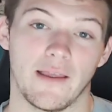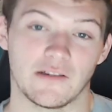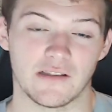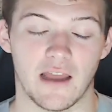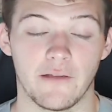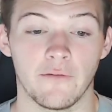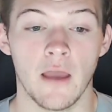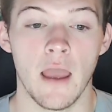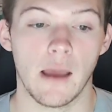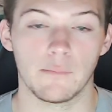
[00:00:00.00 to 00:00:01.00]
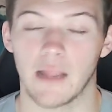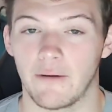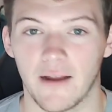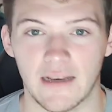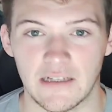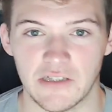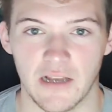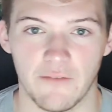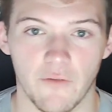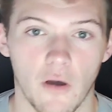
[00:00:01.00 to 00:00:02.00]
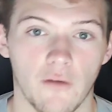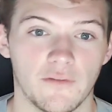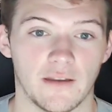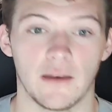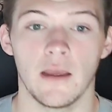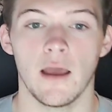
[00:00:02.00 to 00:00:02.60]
There's a lot of play recognition involved and